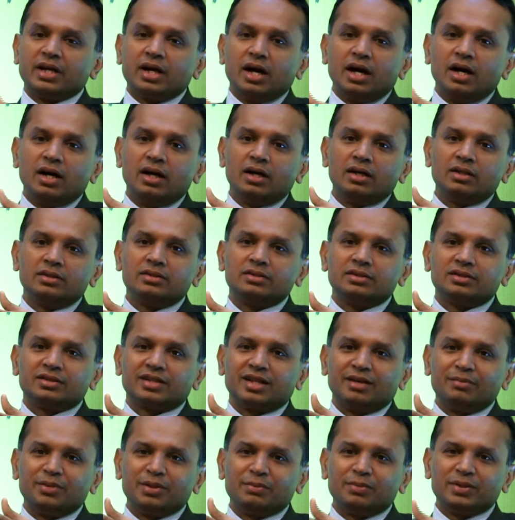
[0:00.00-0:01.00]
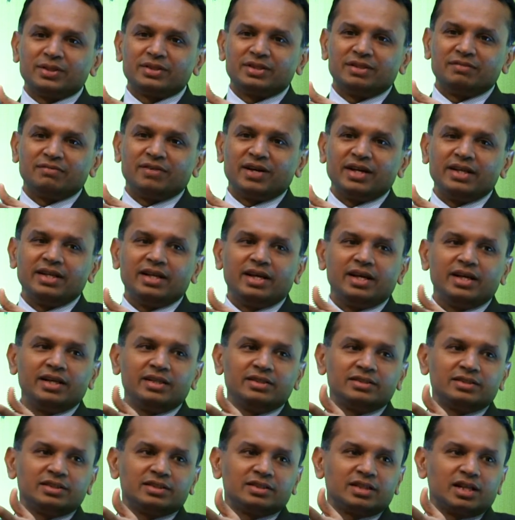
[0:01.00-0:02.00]
cards, Islamic personal
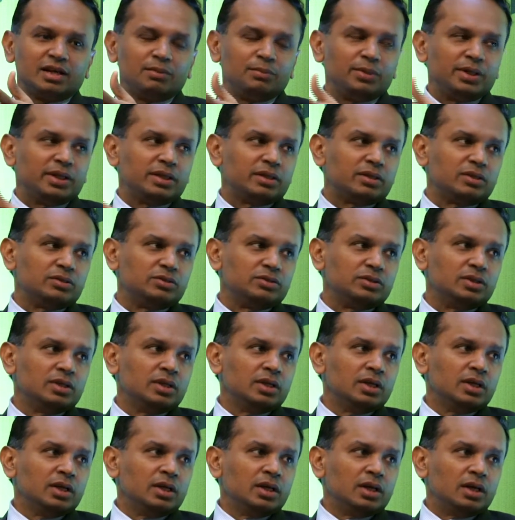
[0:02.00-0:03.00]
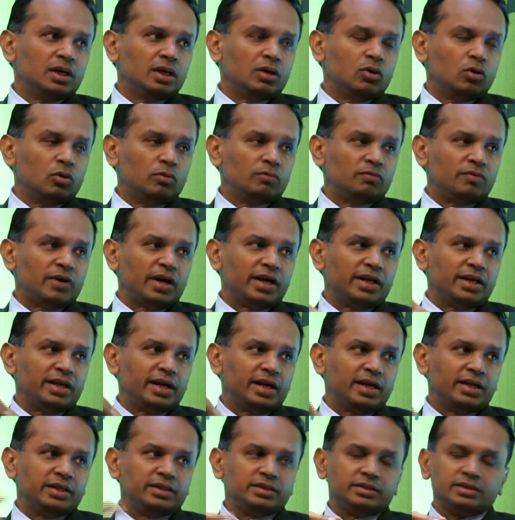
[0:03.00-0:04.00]
finance, Islamic home
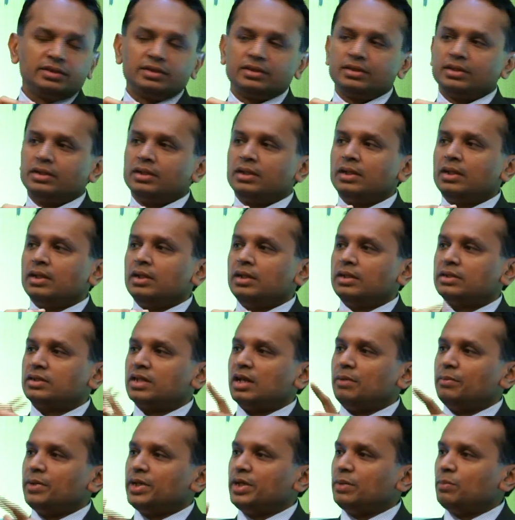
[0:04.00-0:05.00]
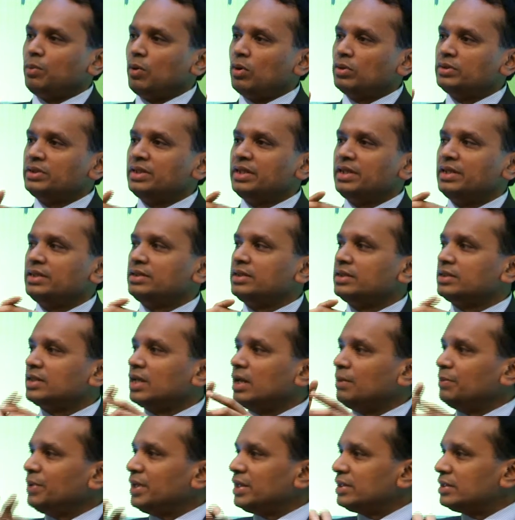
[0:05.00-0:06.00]
finance, Islamic deposits,
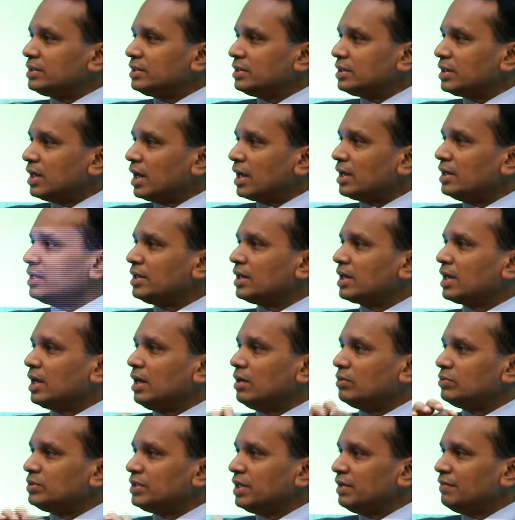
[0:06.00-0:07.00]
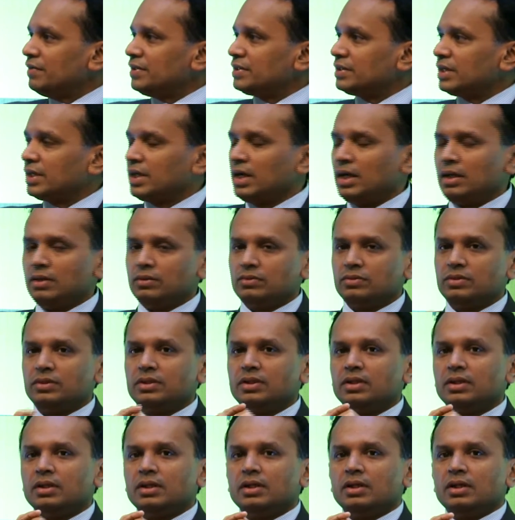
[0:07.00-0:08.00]
Islamic current account, savings account.
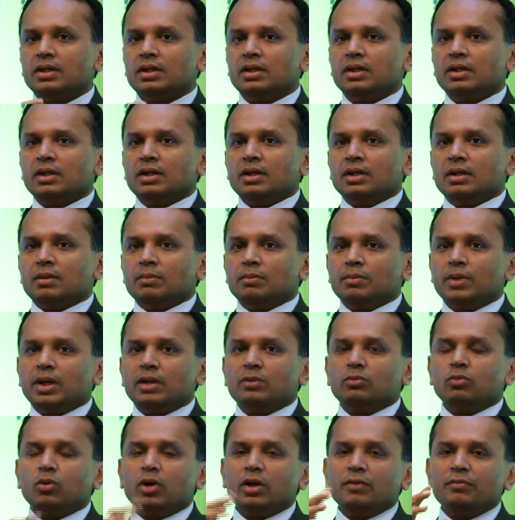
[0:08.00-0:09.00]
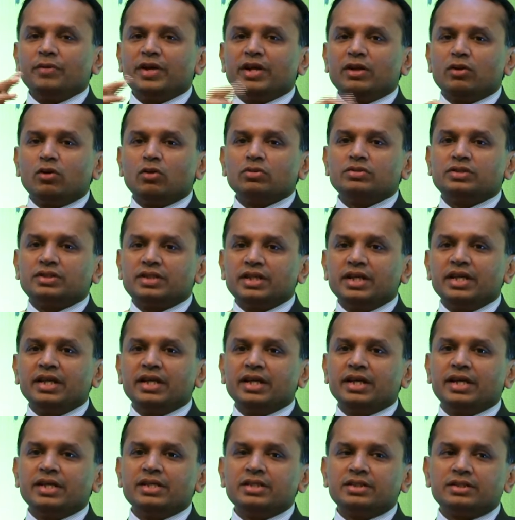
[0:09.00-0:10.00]
But what we are not
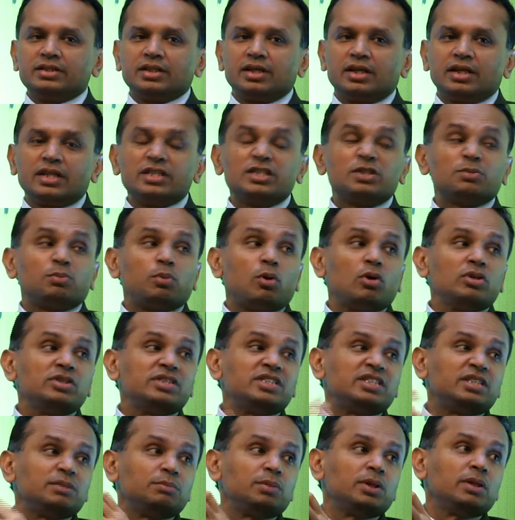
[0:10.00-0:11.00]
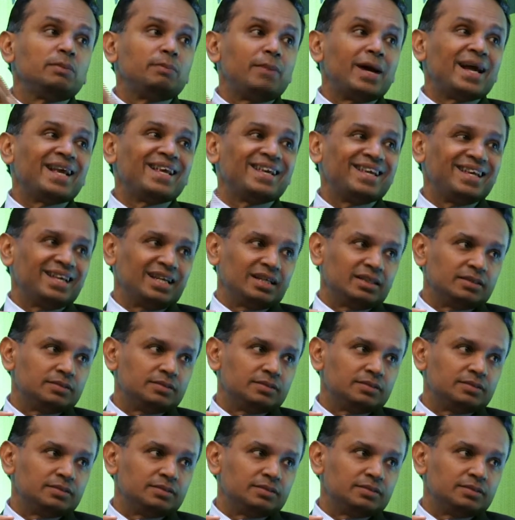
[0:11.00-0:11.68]
seeing is responsible banking.